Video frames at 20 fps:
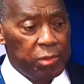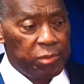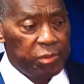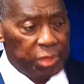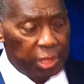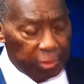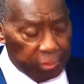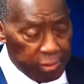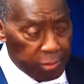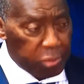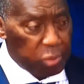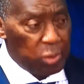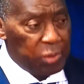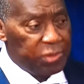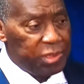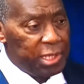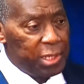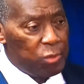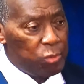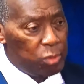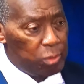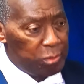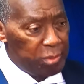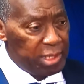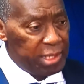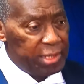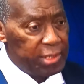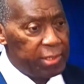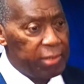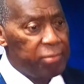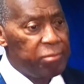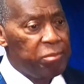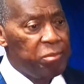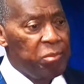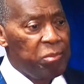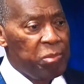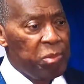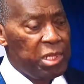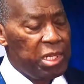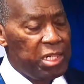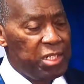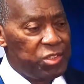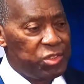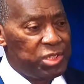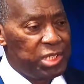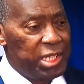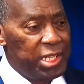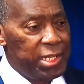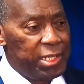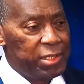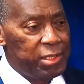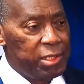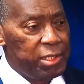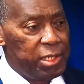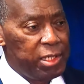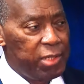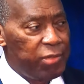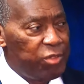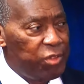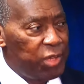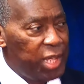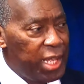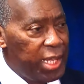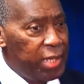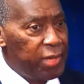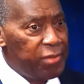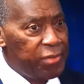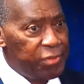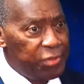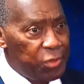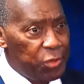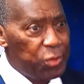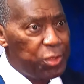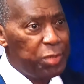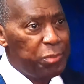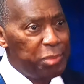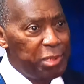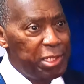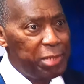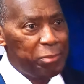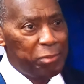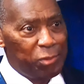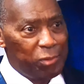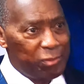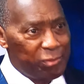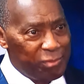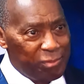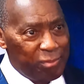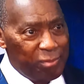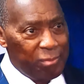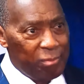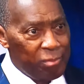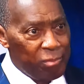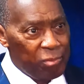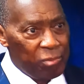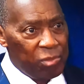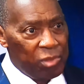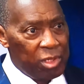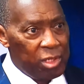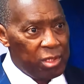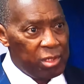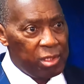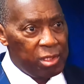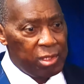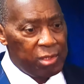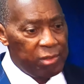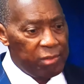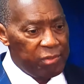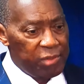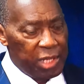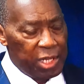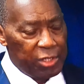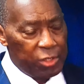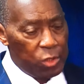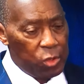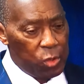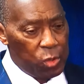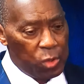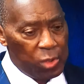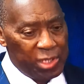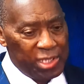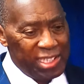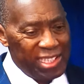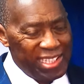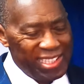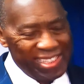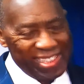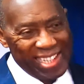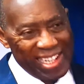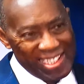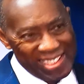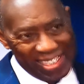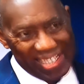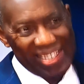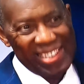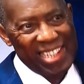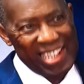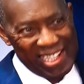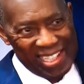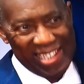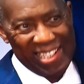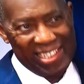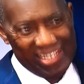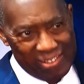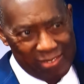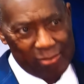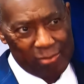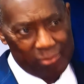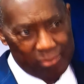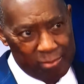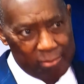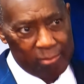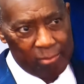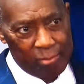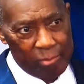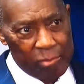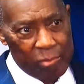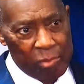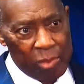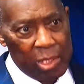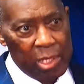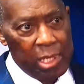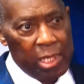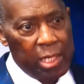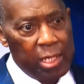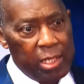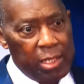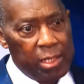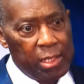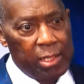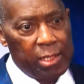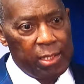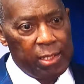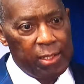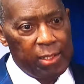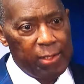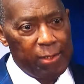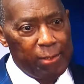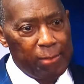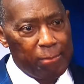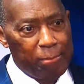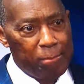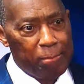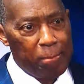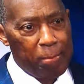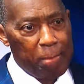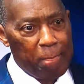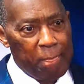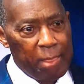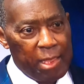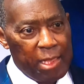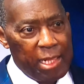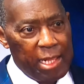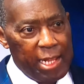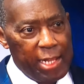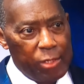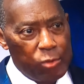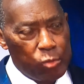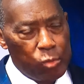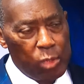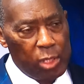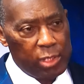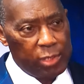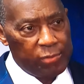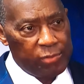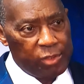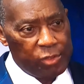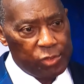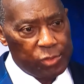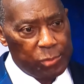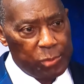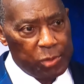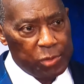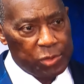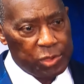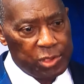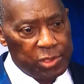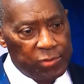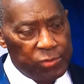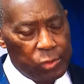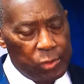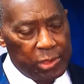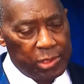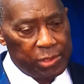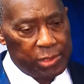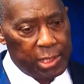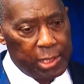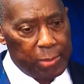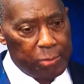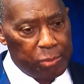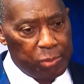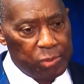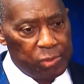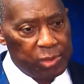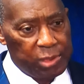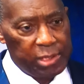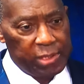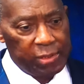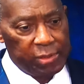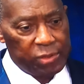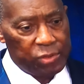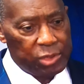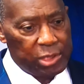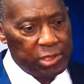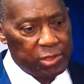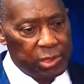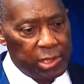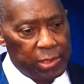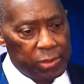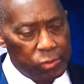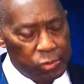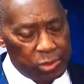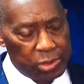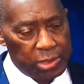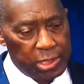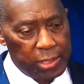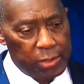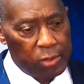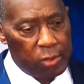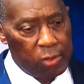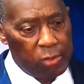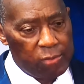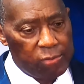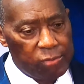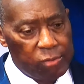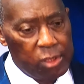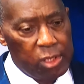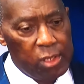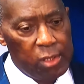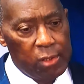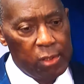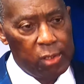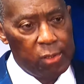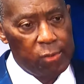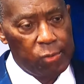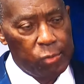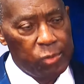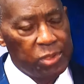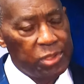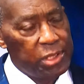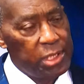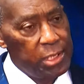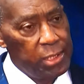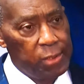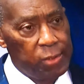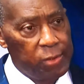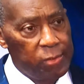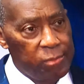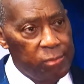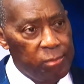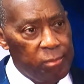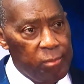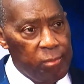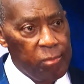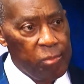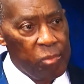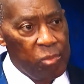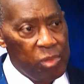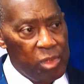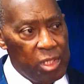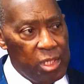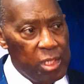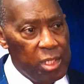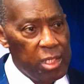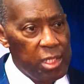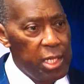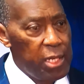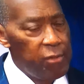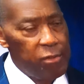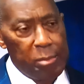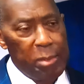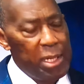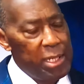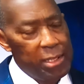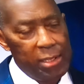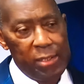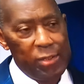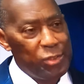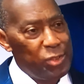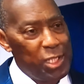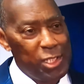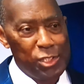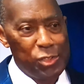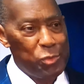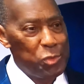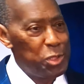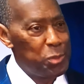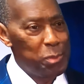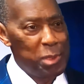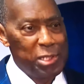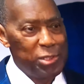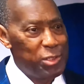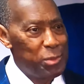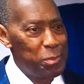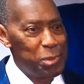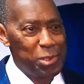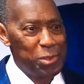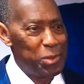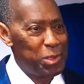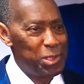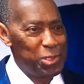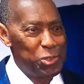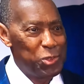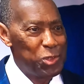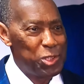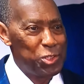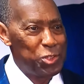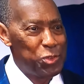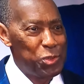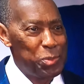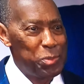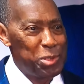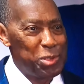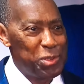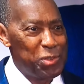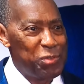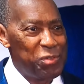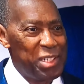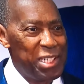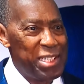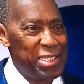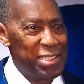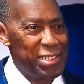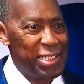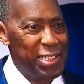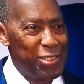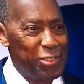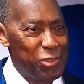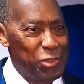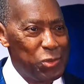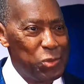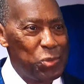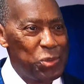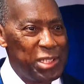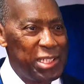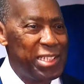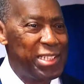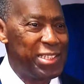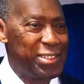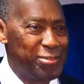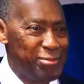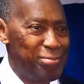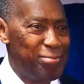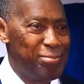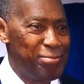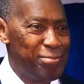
The other point that I will make is that if you have 30 people that are in that setting, and one of those persons, for example, in this case, like was Takeoff, was killed, everybody else has a responsibility to contribute to finding out who did it.